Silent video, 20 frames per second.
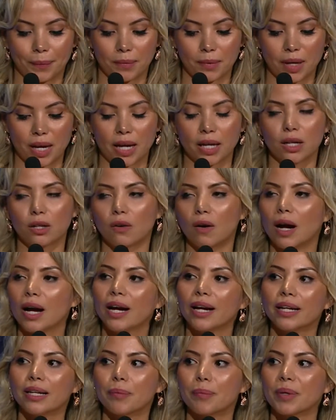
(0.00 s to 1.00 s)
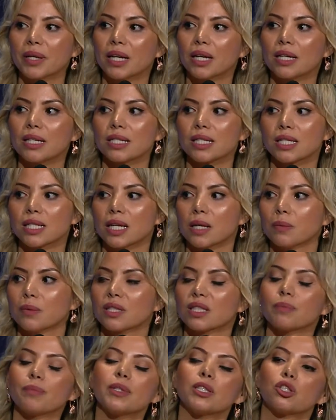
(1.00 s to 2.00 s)
I cried because it was
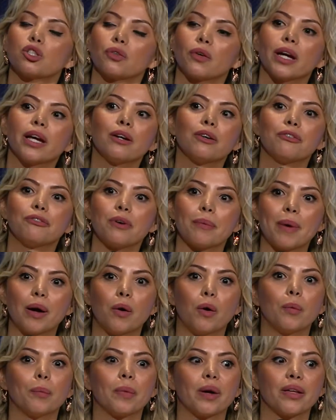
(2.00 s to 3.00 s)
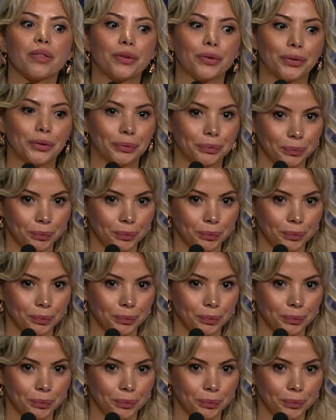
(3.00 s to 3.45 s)
a betrayal from my own mother.